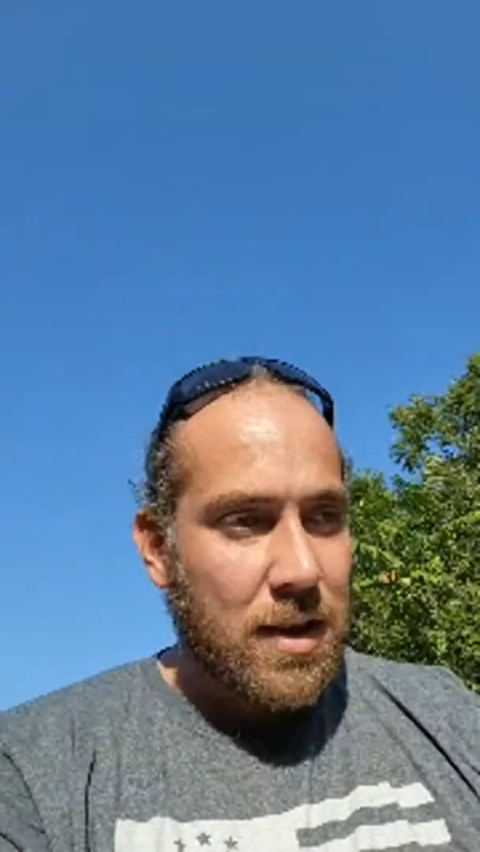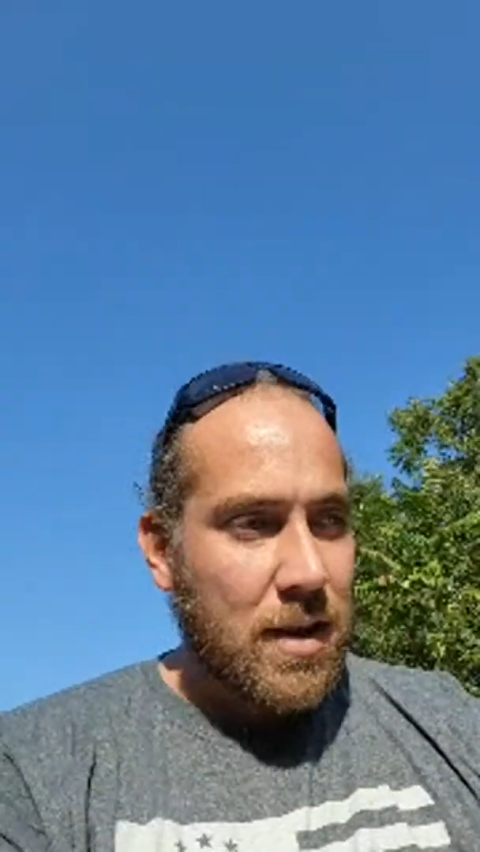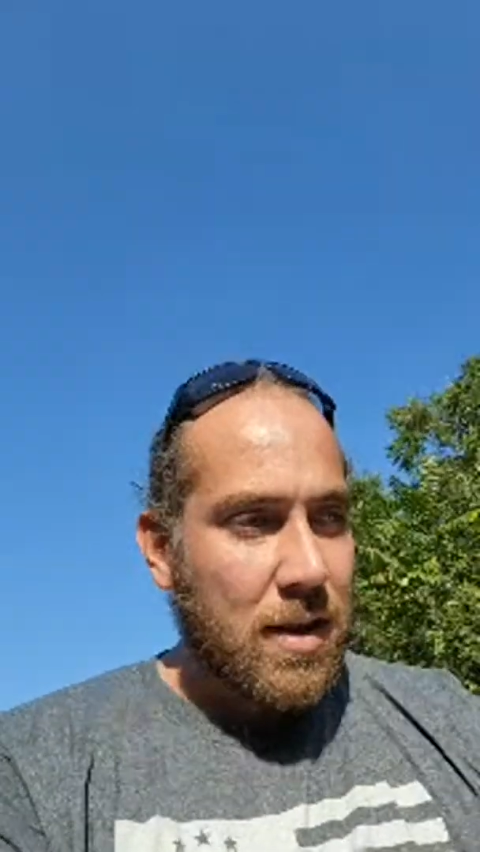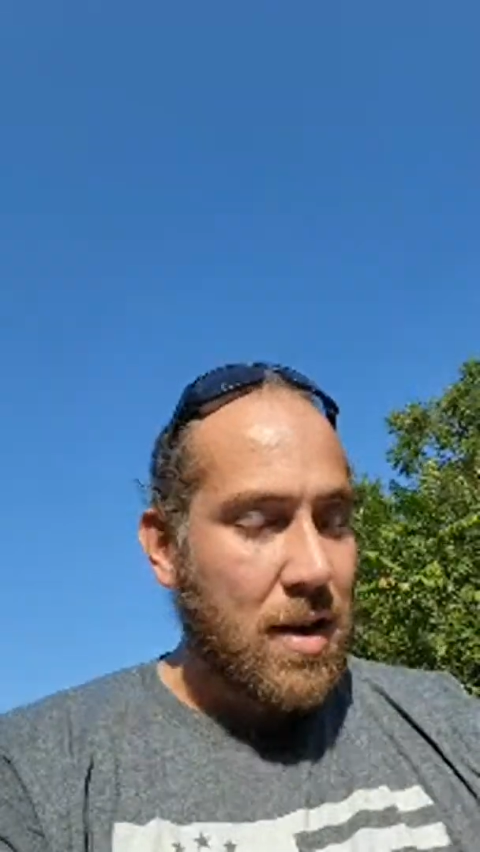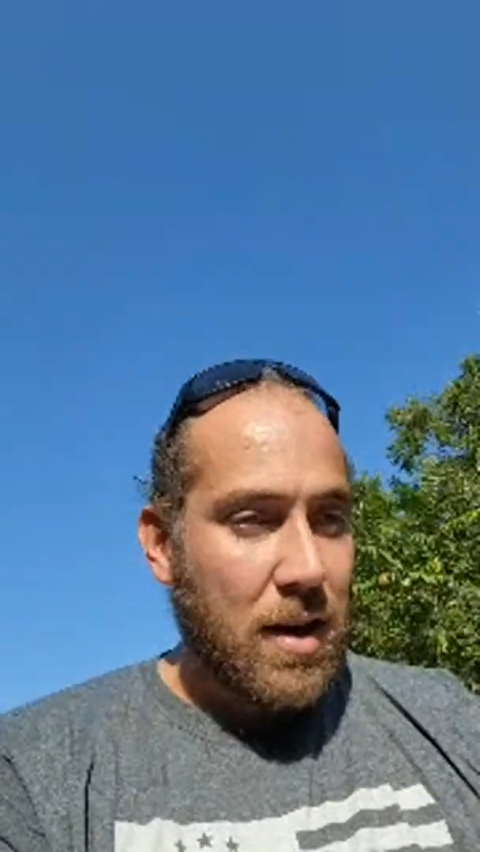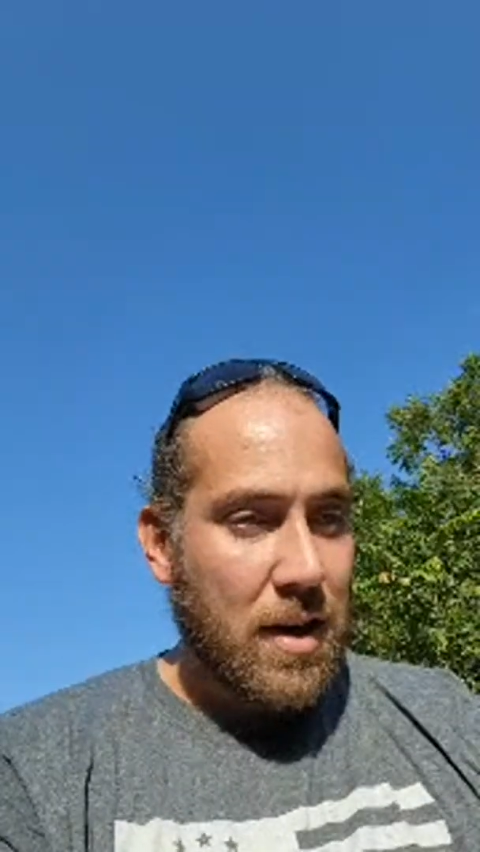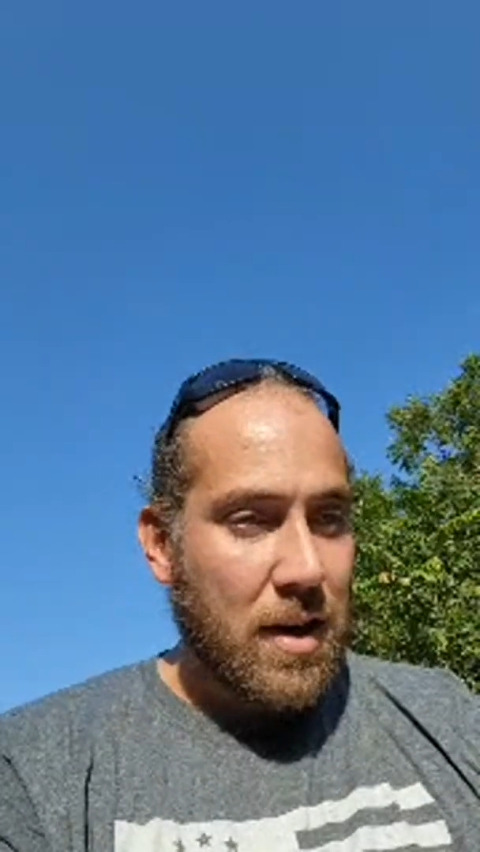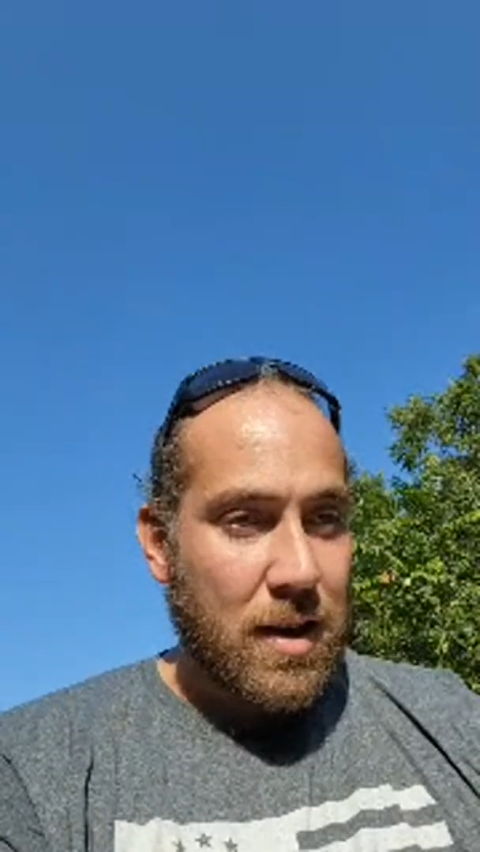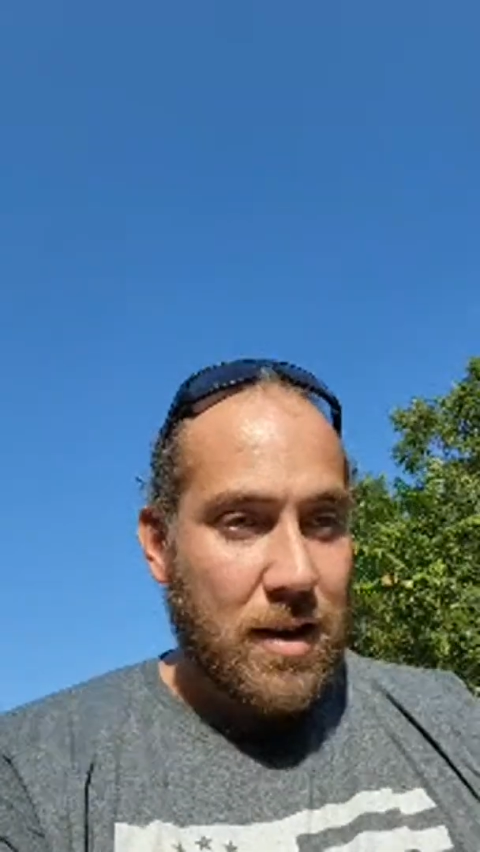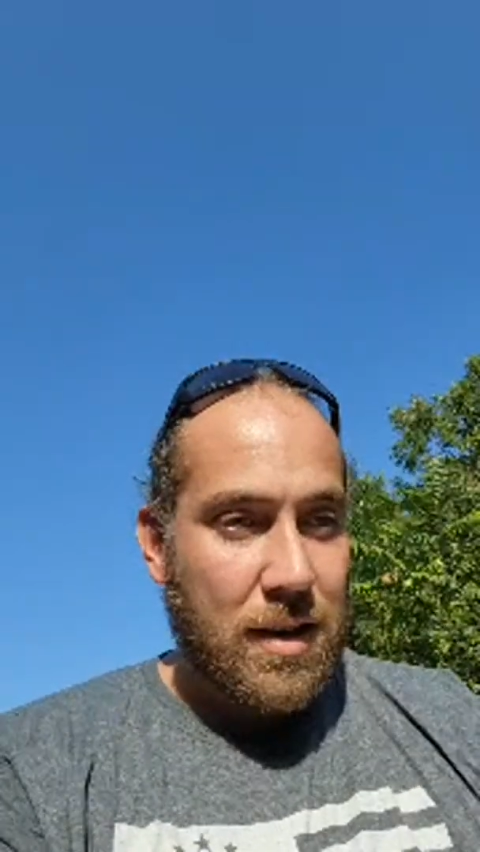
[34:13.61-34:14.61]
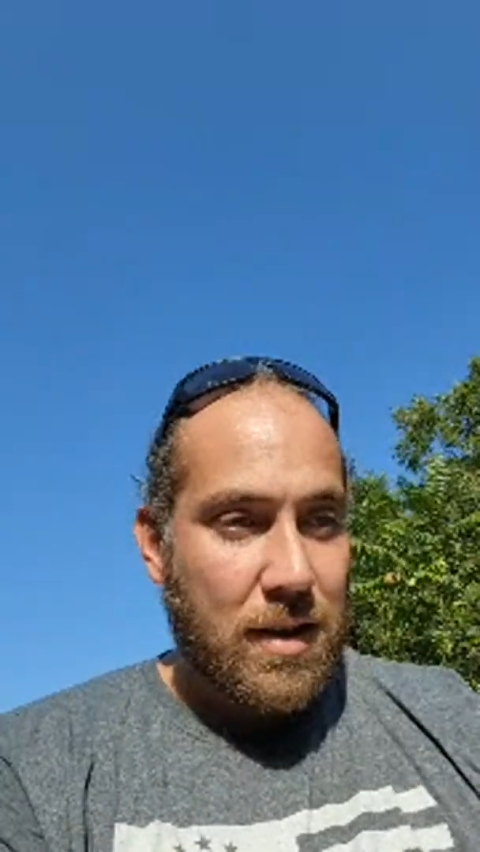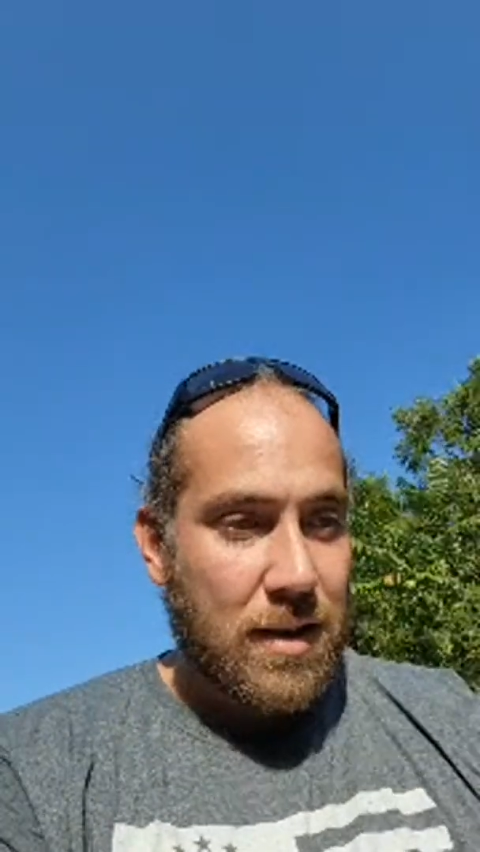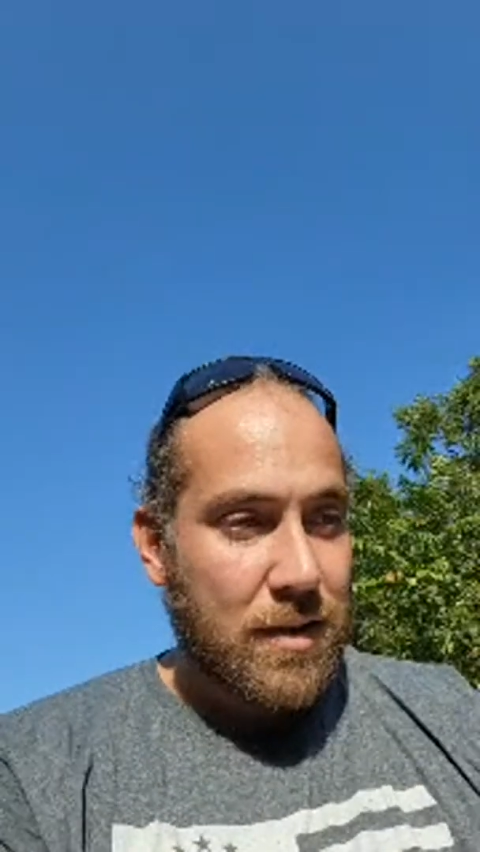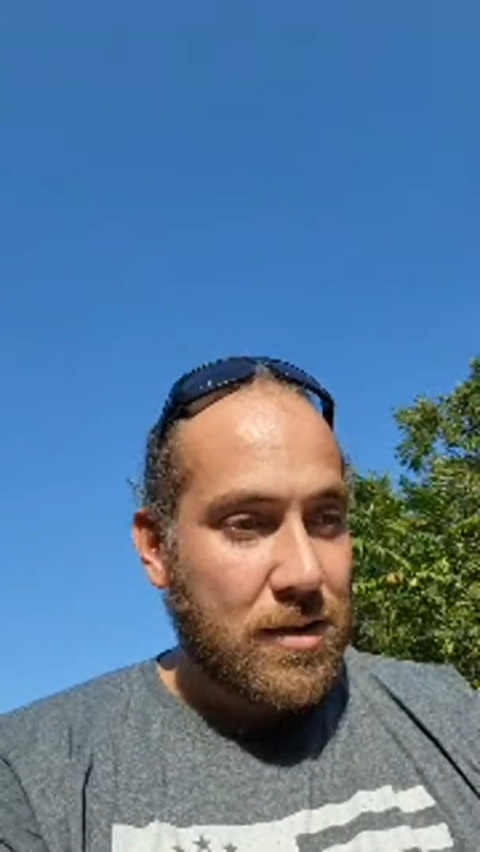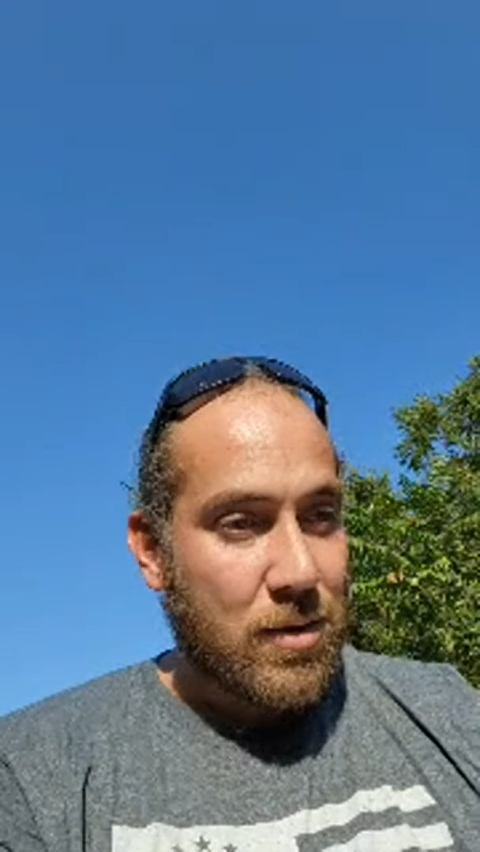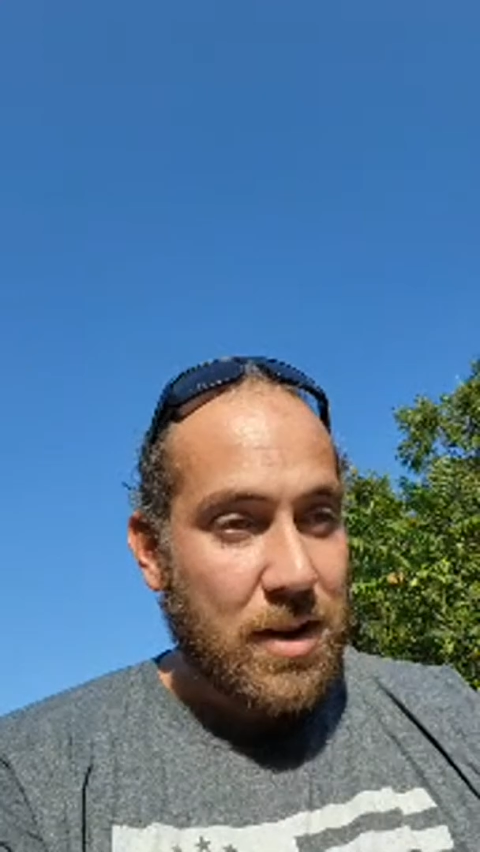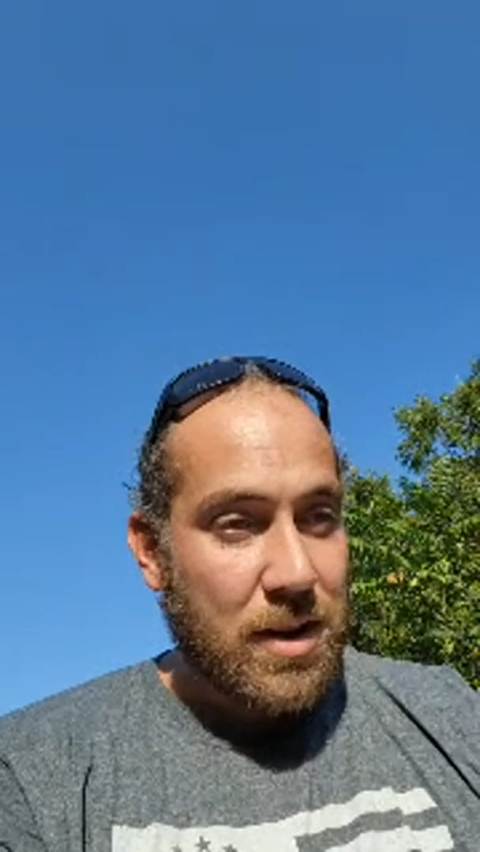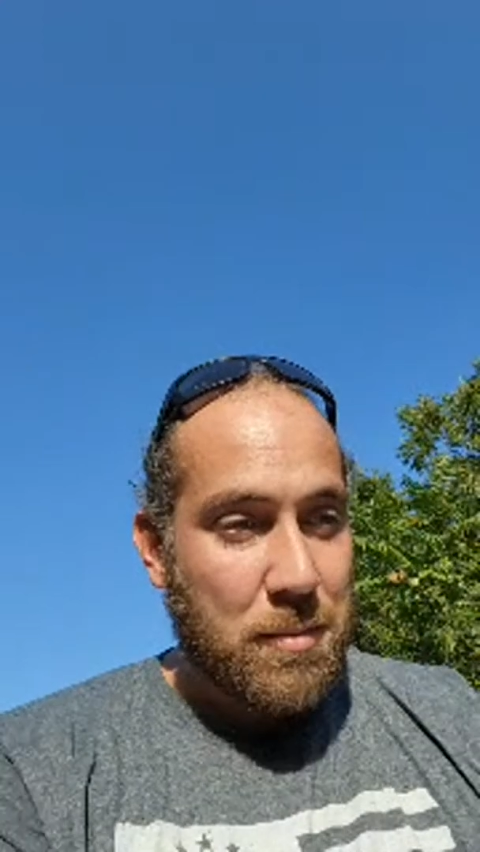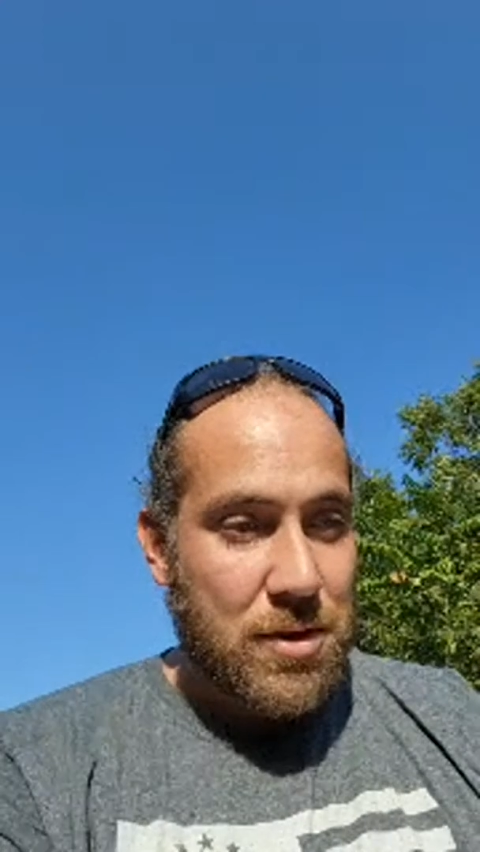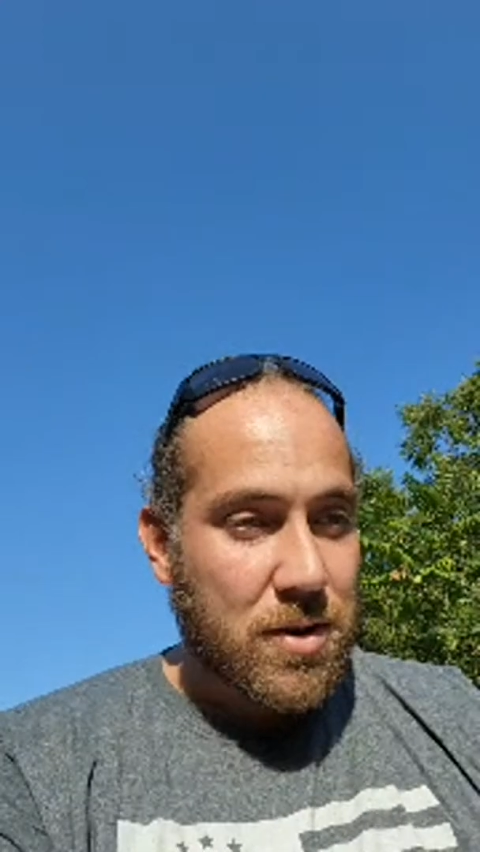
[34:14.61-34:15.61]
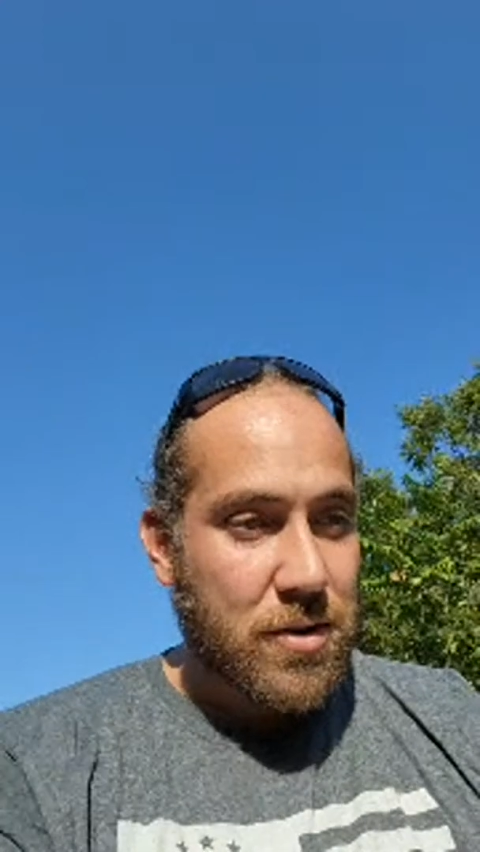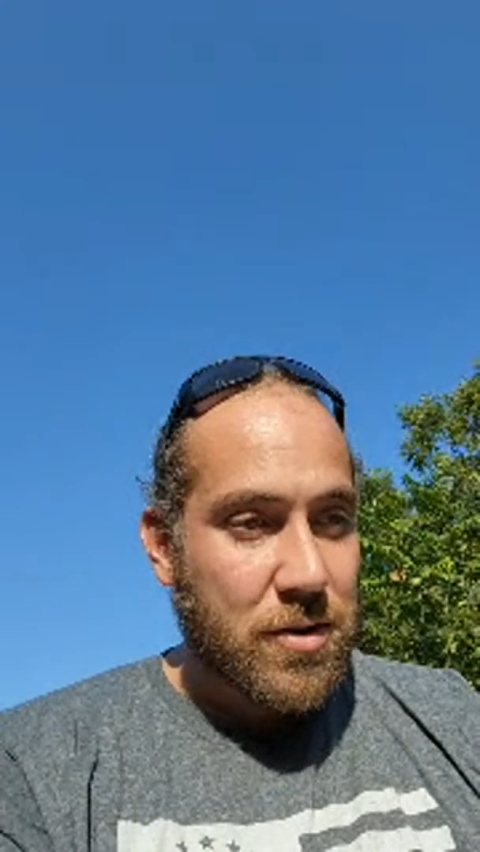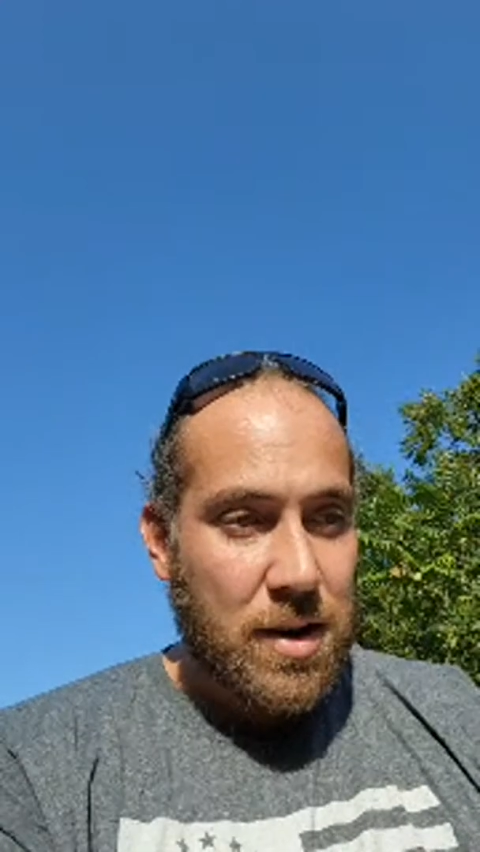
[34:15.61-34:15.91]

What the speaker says: it can measure,